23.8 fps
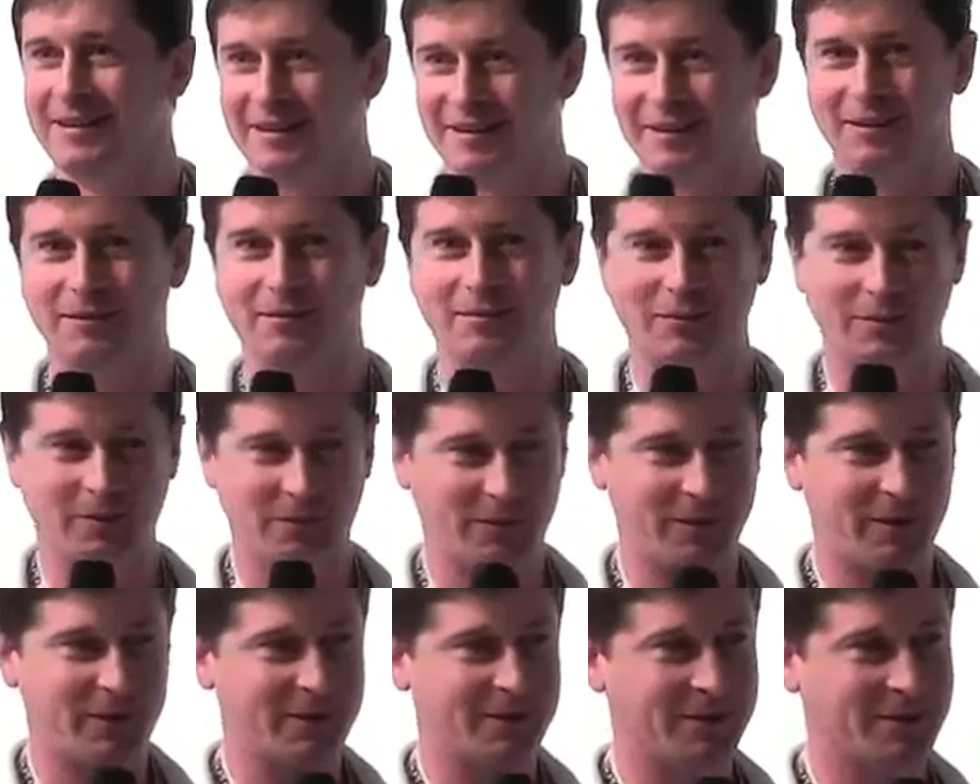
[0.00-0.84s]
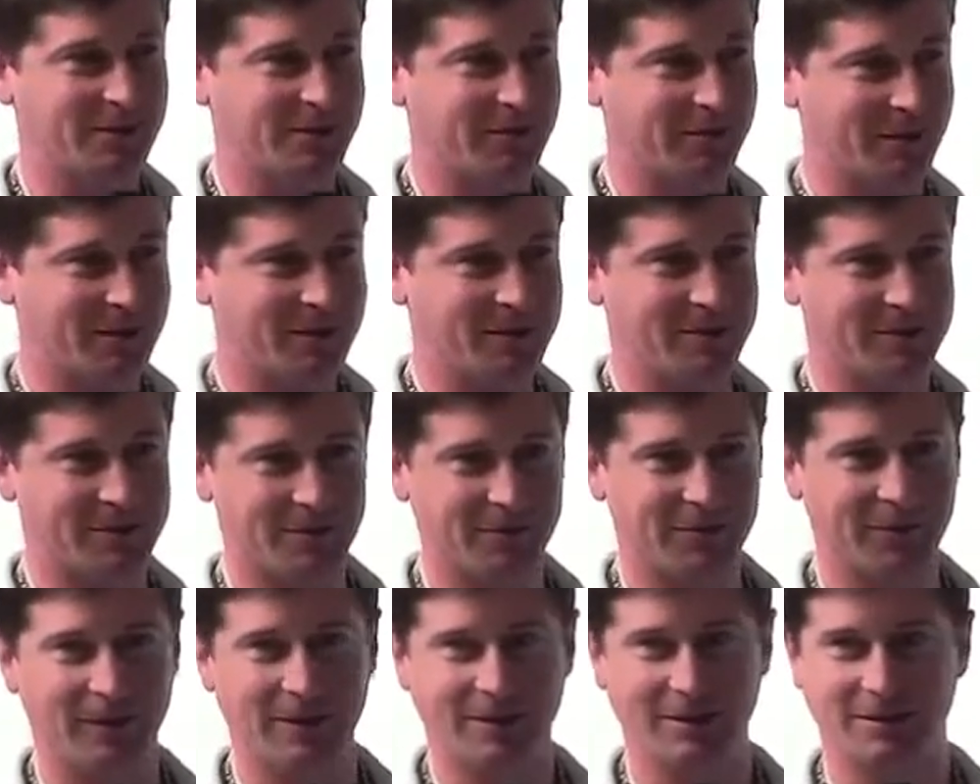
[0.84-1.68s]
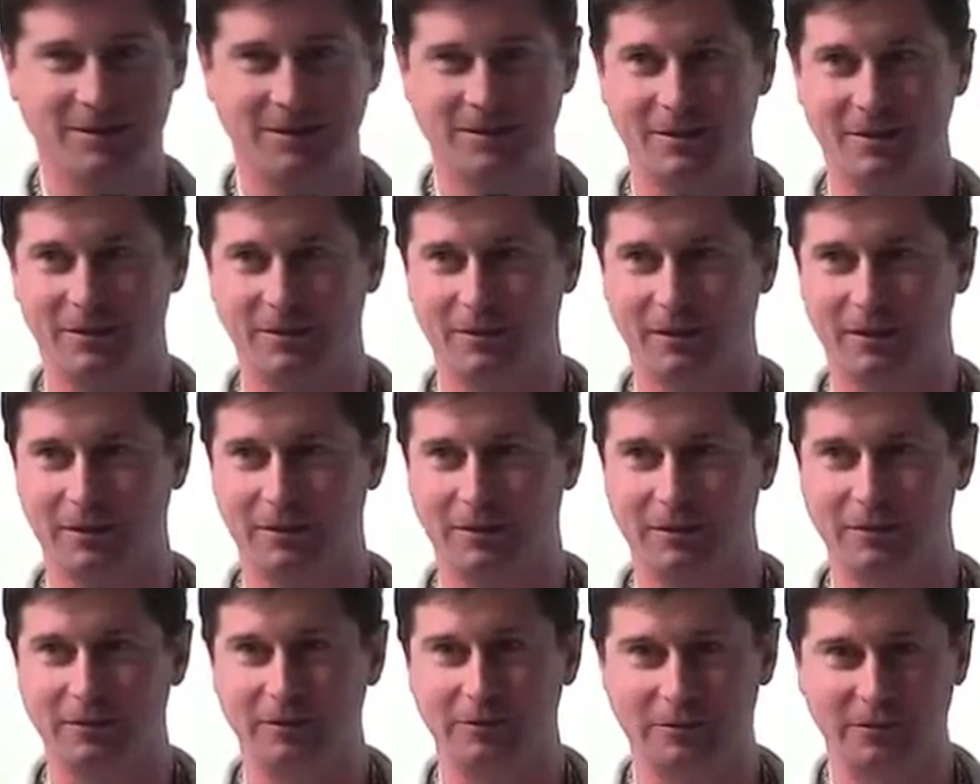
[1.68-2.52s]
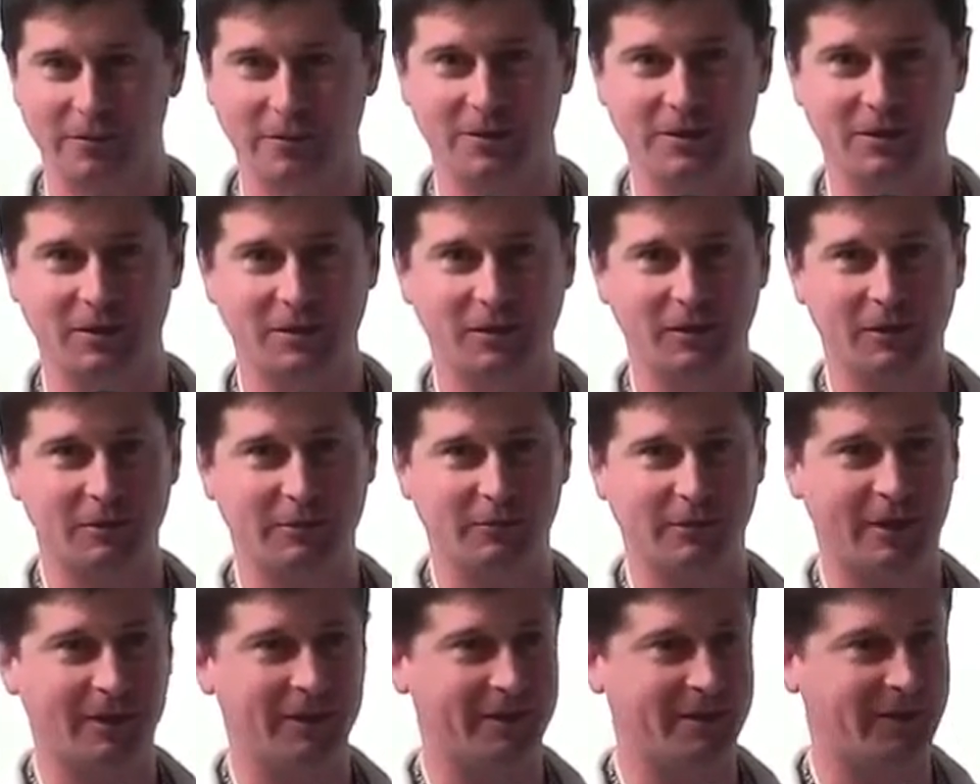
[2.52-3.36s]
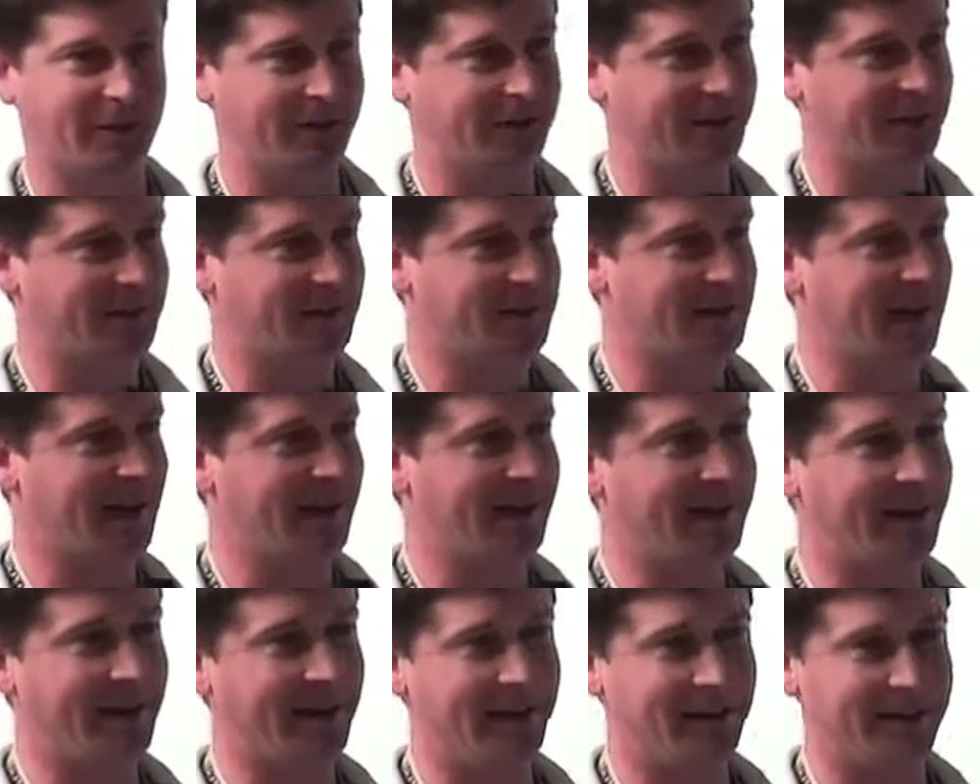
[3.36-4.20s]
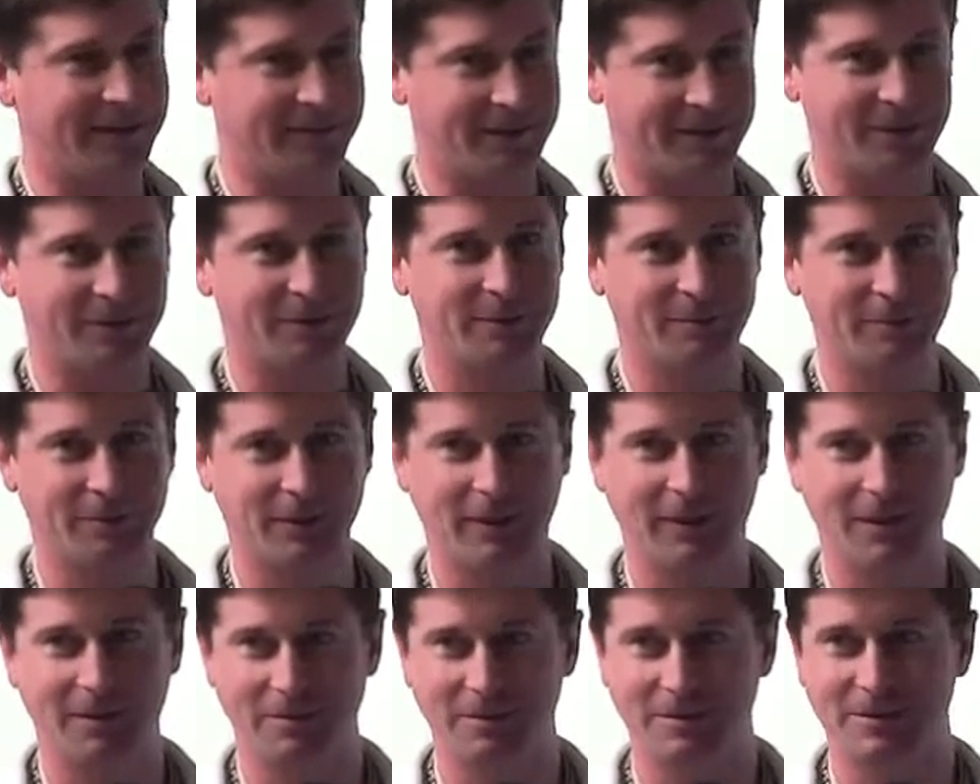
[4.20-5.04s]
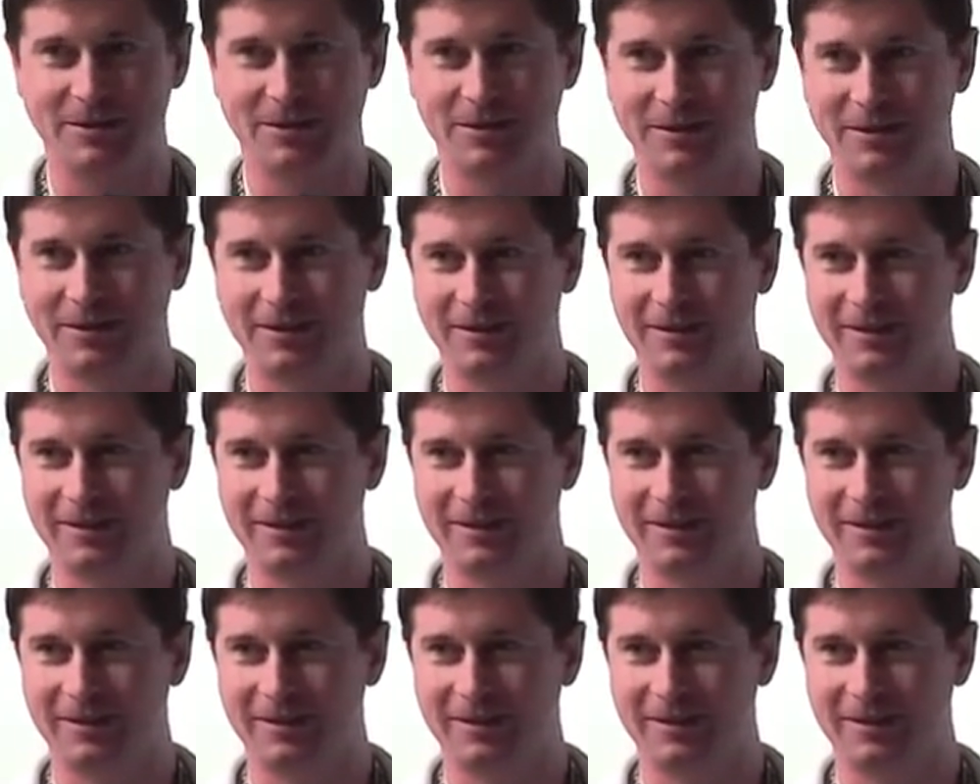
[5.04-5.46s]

Yep, face-to-face, so like a physical event, like a TADHack, perhaps?